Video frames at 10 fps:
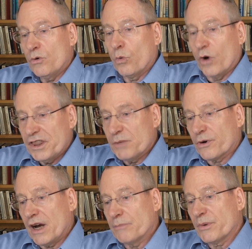what the
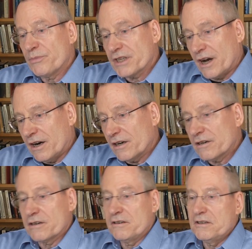problems
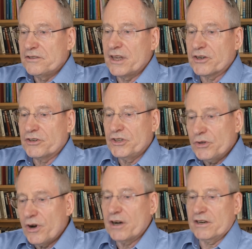are that are
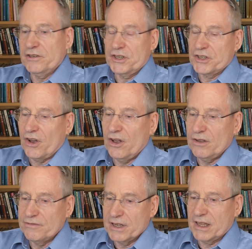too hard to
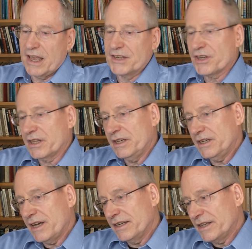solve classically
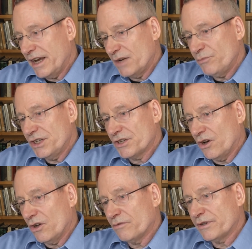and can be
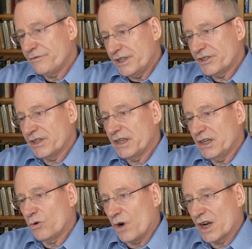solved efficiently
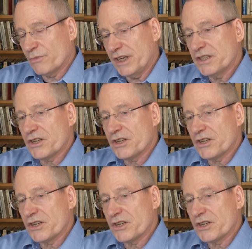quantumly.